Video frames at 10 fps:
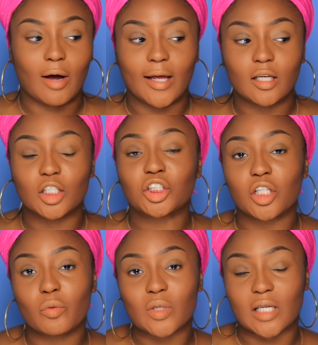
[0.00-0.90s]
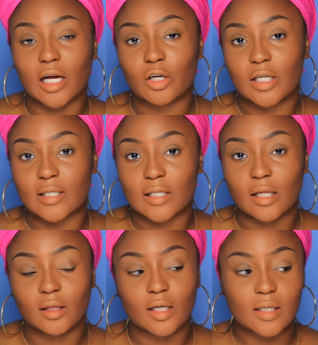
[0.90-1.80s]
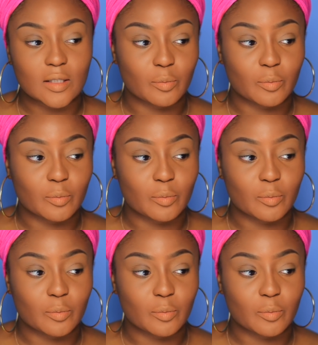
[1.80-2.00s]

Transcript: I initially was not going to set this,